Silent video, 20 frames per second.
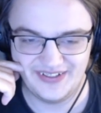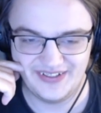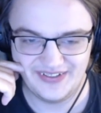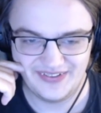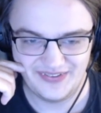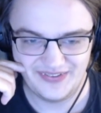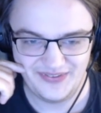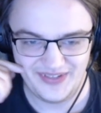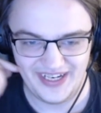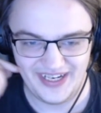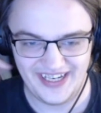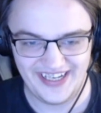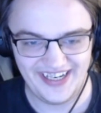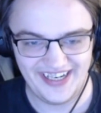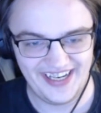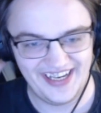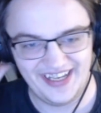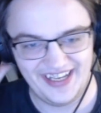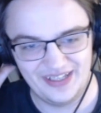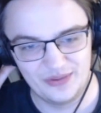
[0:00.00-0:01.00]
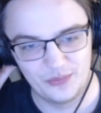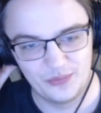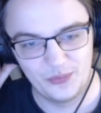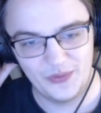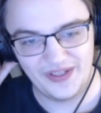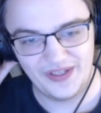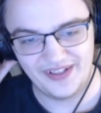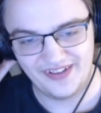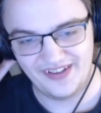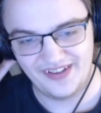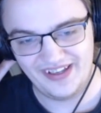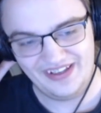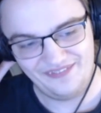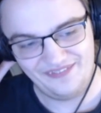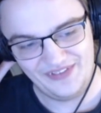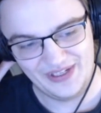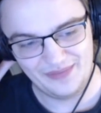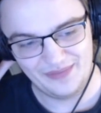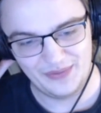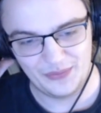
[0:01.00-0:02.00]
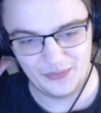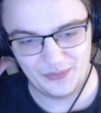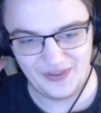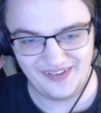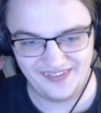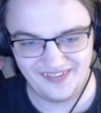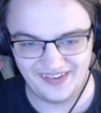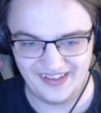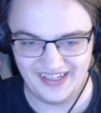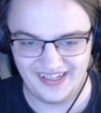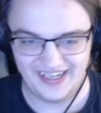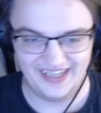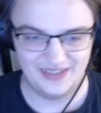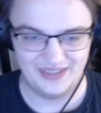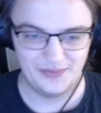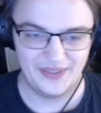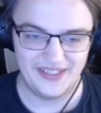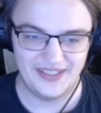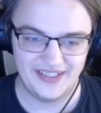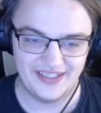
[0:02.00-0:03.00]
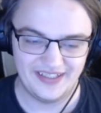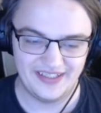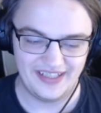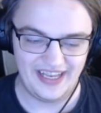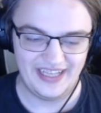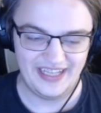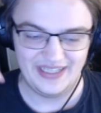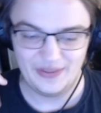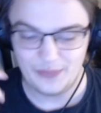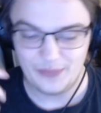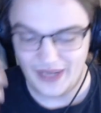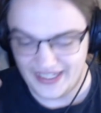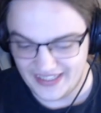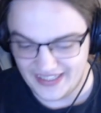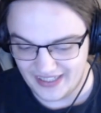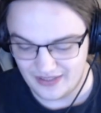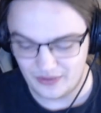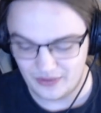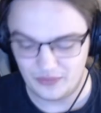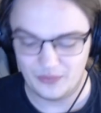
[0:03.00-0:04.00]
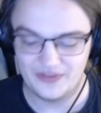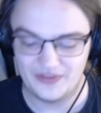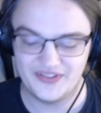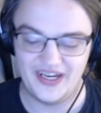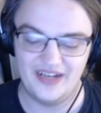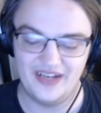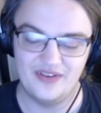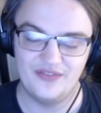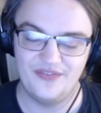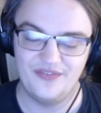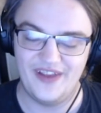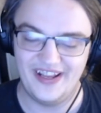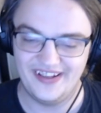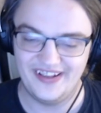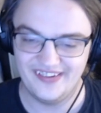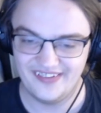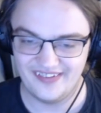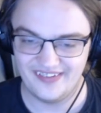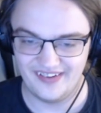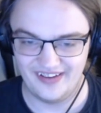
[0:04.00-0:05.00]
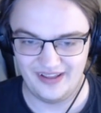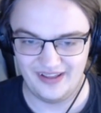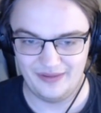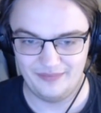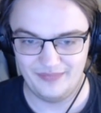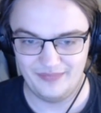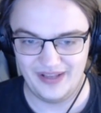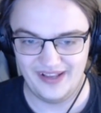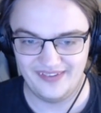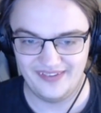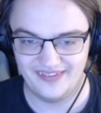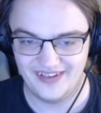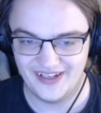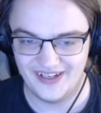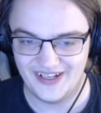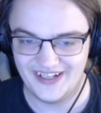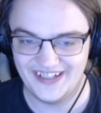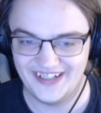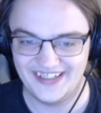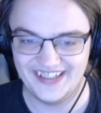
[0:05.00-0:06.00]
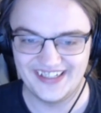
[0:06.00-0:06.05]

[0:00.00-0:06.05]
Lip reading: try and think of the reason and the way that it will change things as they are.